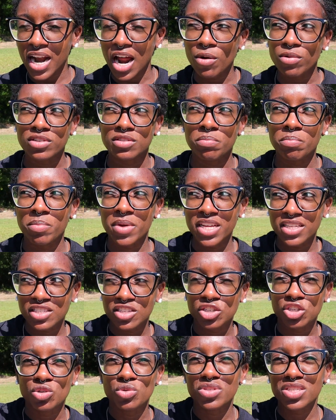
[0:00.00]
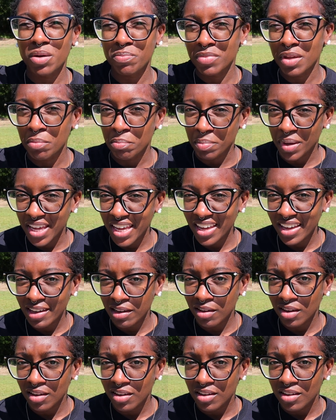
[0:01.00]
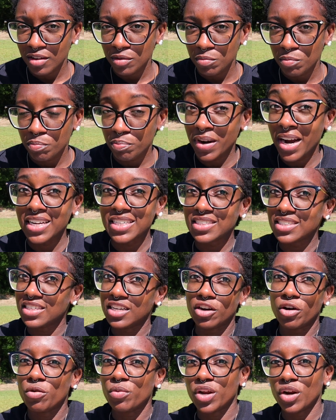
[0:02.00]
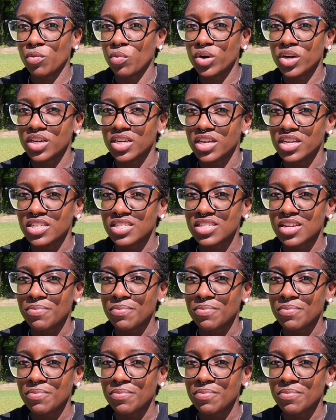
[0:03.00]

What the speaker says: I was meant to do something big, but I just didn't know what it was.